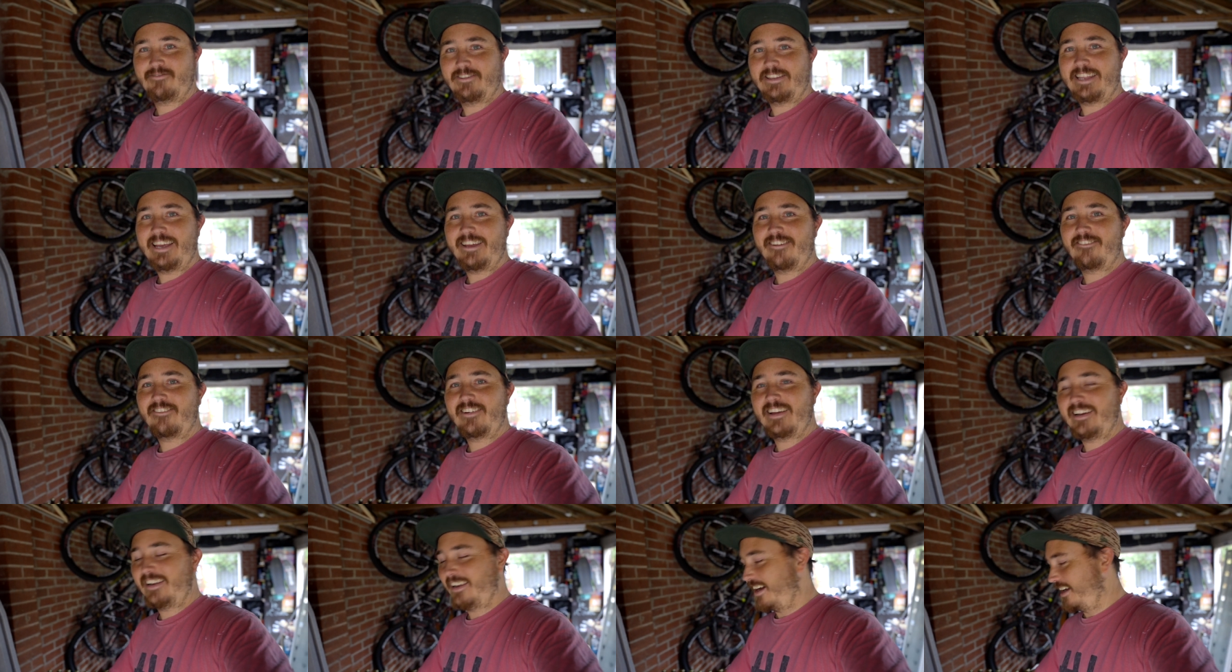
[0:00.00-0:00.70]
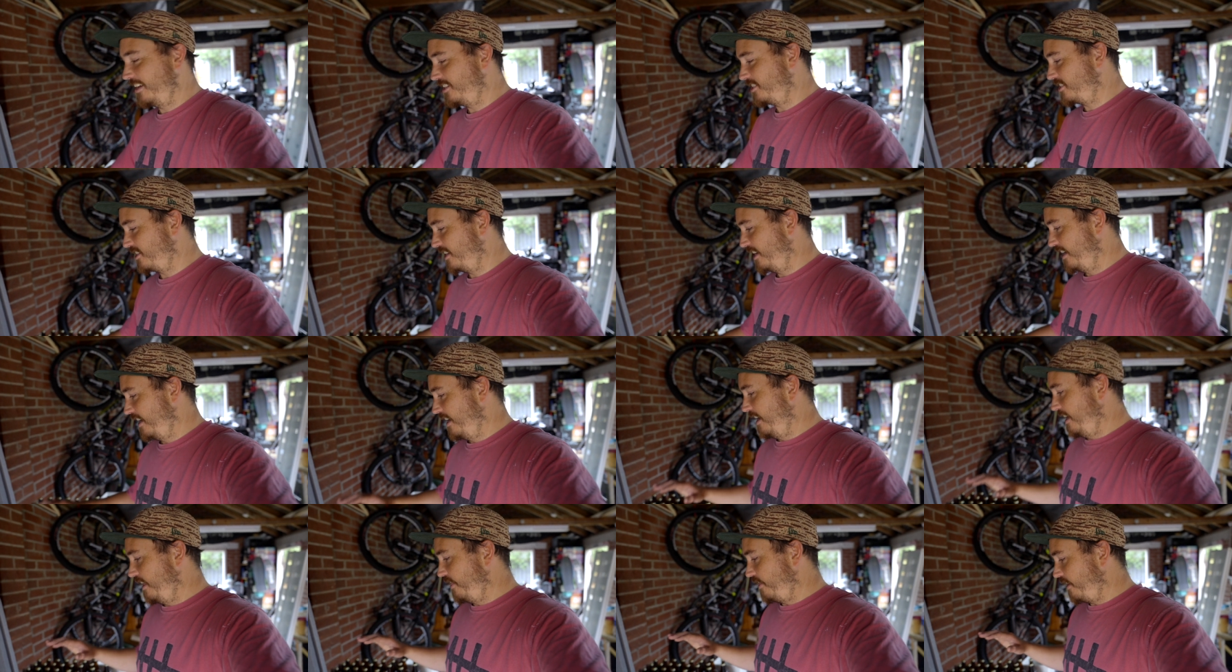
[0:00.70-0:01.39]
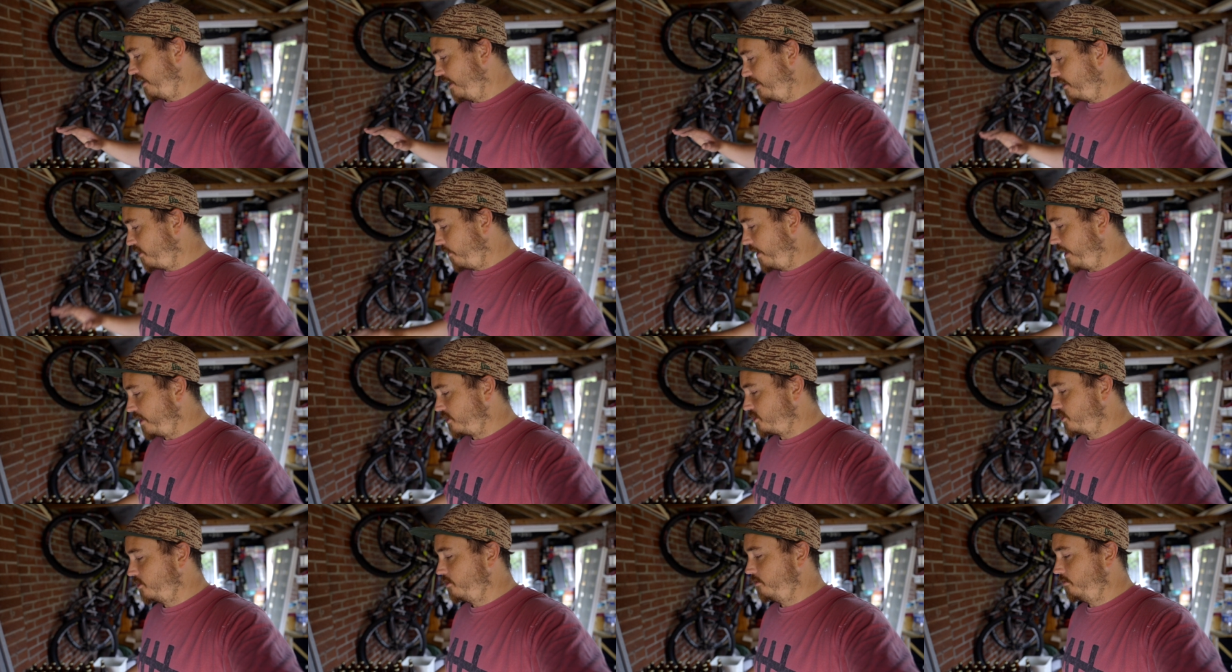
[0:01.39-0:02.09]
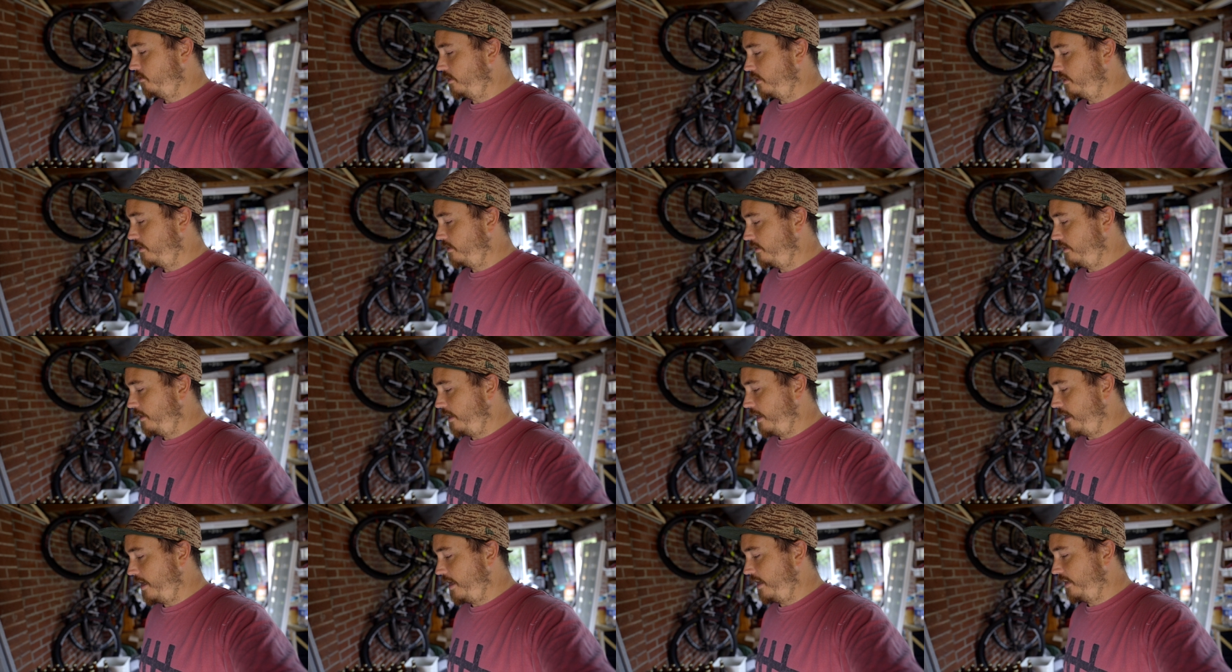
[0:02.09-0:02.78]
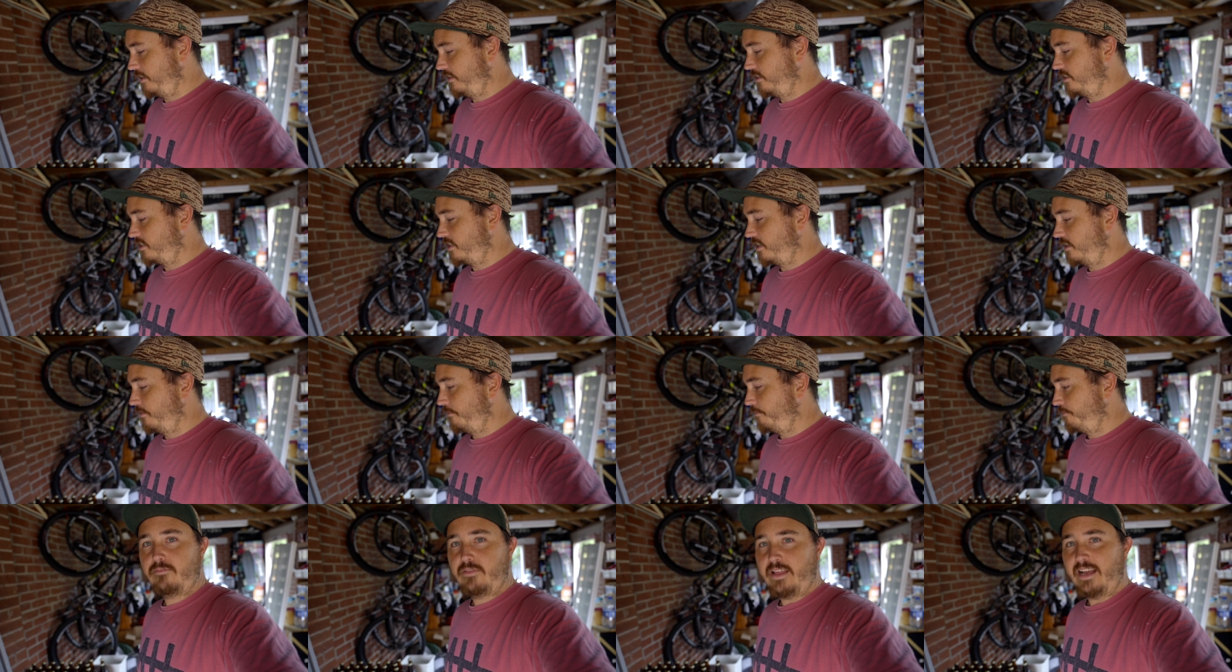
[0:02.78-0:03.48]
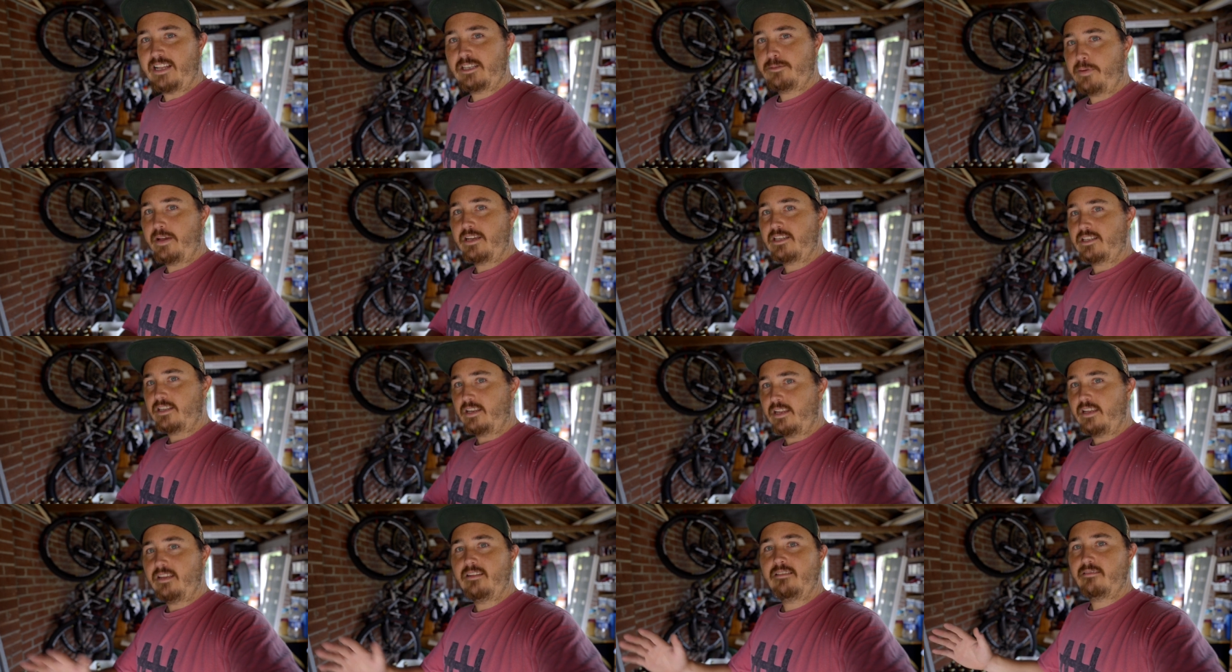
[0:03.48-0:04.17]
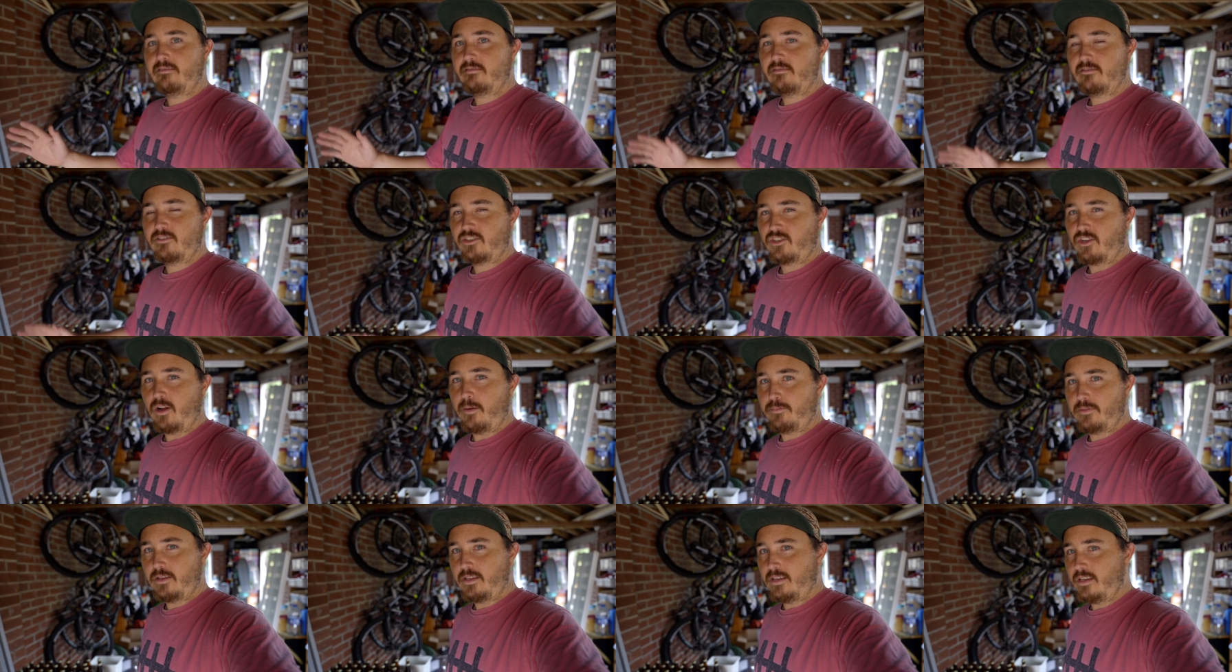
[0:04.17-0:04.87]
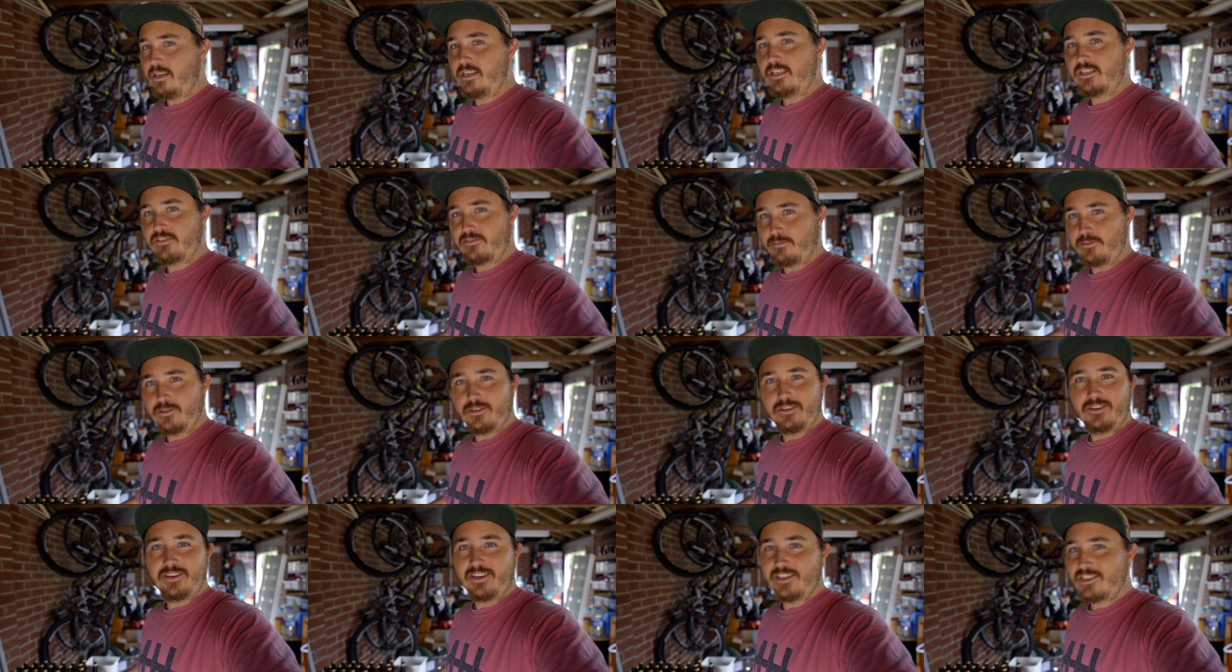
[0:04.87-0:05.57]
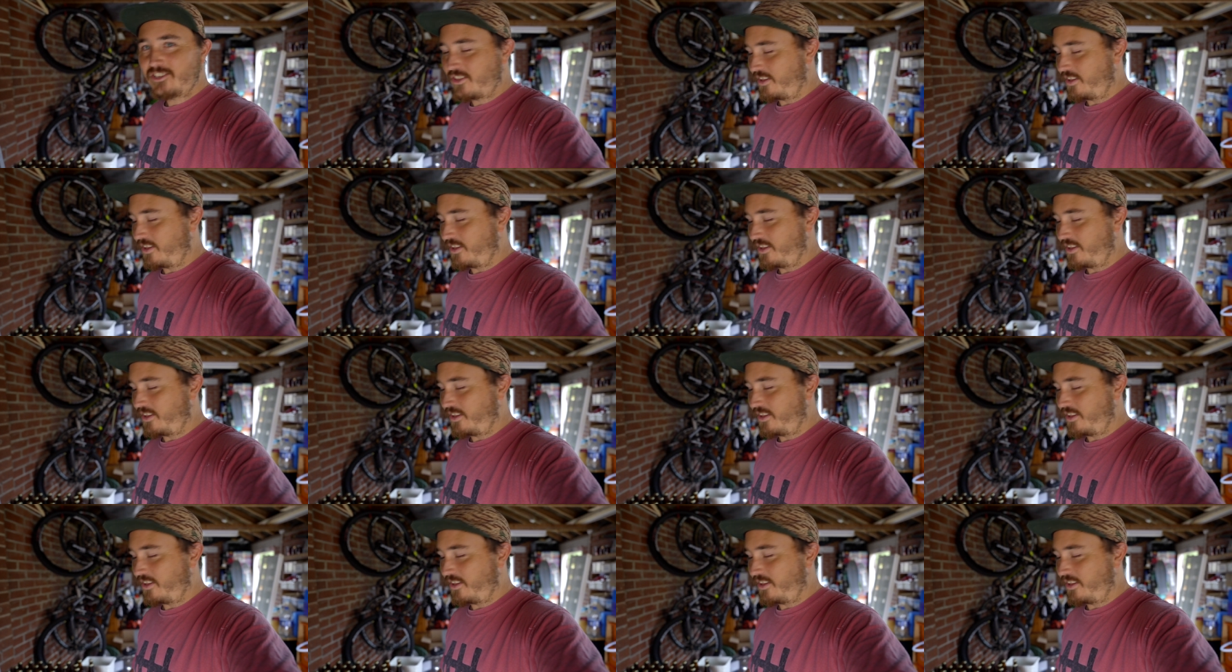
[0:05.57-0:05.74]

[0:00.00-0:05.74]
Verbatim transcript: but then realized that I crash cooled it and that's basically stop the yeast from doing its